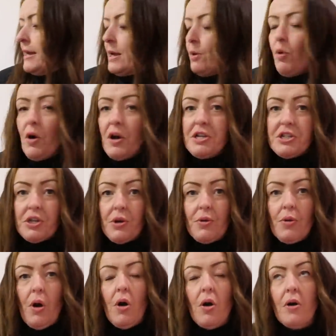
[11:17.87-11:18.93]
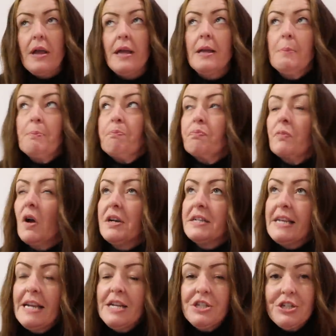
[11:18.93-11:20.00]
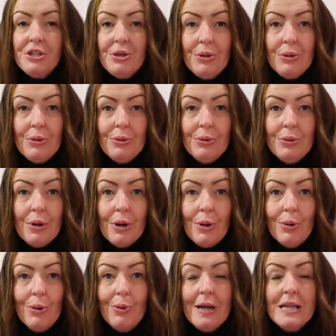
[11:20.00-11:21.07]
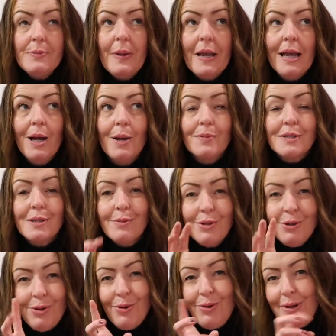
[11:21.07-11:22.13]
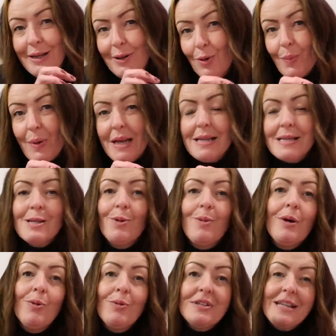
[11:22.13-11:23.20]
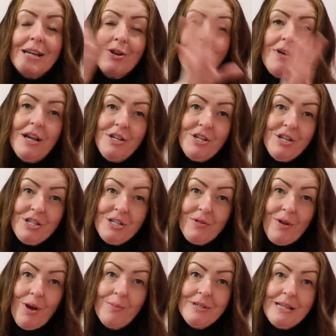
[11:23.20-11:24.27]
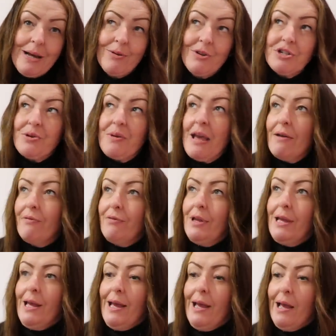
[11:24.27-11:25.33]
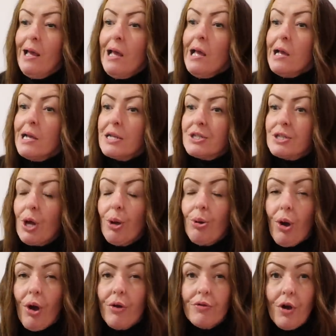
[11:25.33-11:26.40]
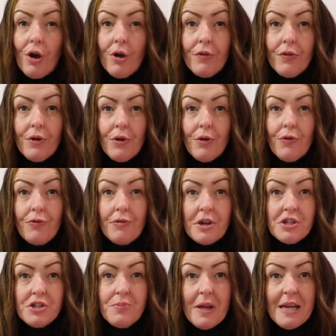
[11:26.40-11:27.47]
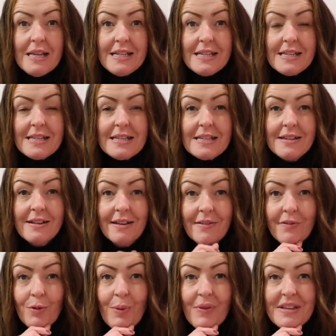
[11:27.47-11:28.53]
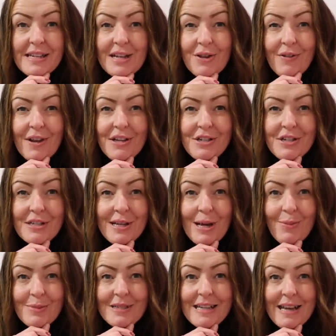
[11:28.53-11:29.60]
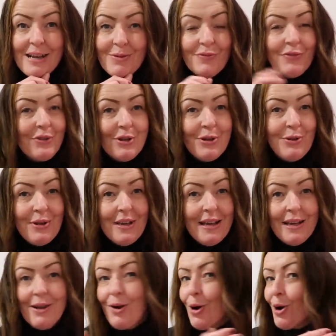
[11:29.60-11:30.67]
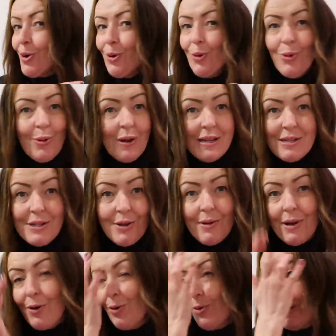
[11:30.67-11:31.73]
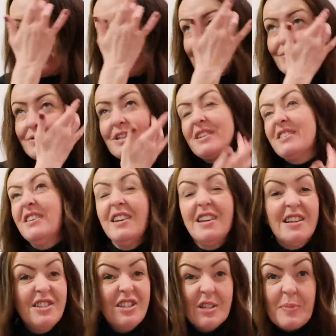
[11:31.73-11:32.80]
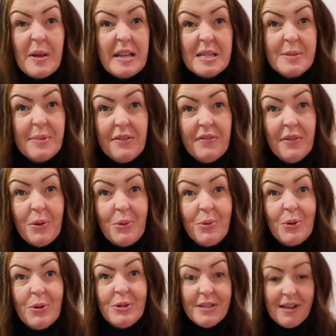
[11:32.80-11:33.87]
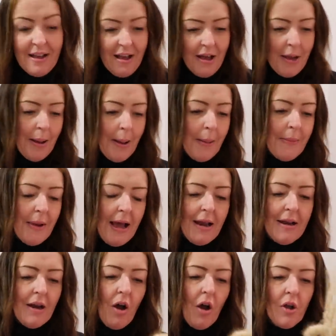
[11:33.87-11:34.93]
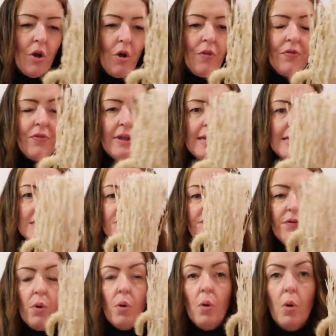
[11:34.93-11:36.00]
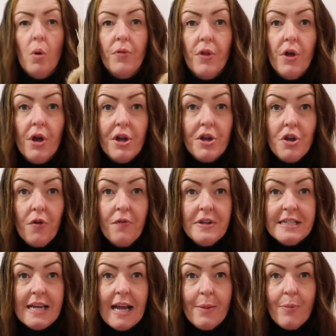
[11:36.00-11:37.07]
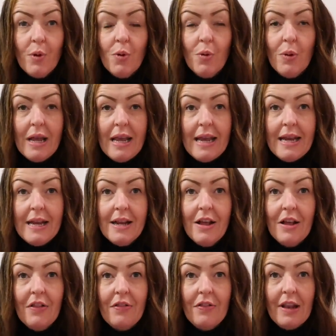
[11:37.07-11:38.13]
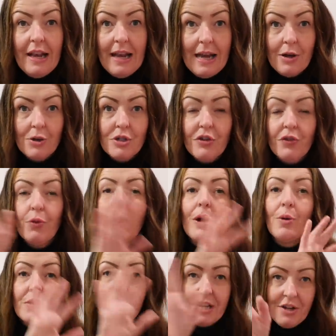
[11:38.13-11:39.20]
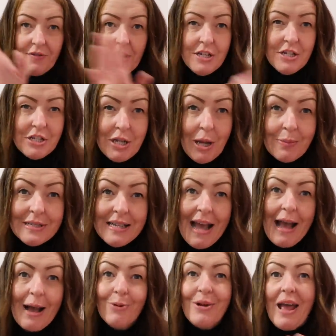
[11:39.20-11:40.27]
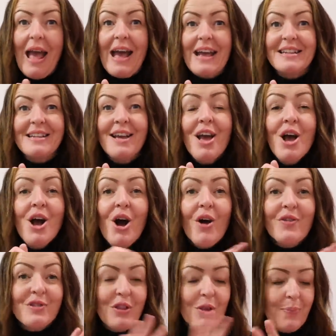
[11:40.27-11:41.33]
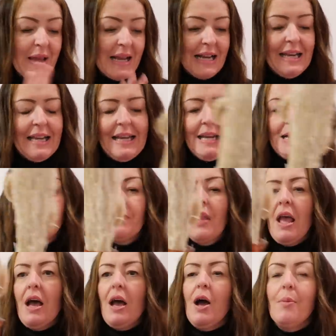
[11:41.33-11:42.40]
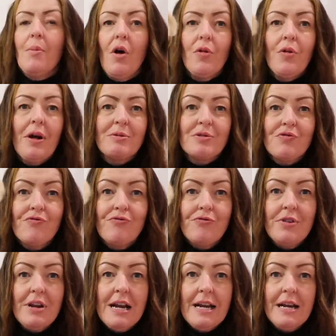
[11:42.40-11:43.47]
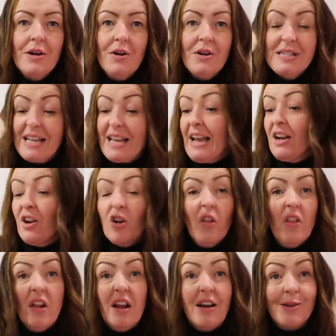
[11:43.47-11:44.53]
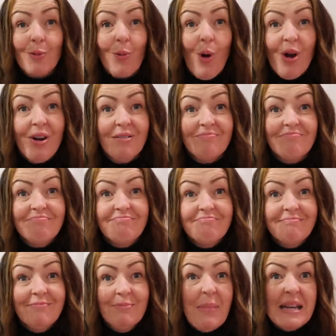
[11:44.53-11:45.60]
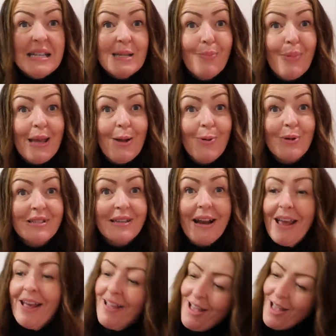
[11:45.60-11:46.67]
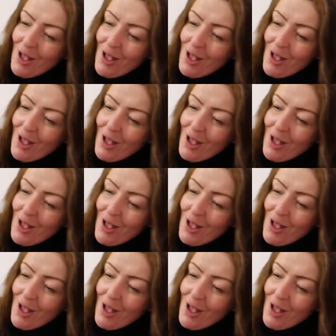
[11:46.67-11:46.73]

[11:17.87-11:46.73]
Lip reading: Now what I do, I tend to always pick up some new little bits. So when all the decorations have come down, I do it every year. So I've got a few fresh bits for when the decorations comes down for the new year. I always do it, always have done. Just makes me feel good. And I got this for the coffee table in the lounge for when all the decorations come down and I've done the big clean. I thought that was really nice. Again, I got the last one. Meant to be, wasn't it?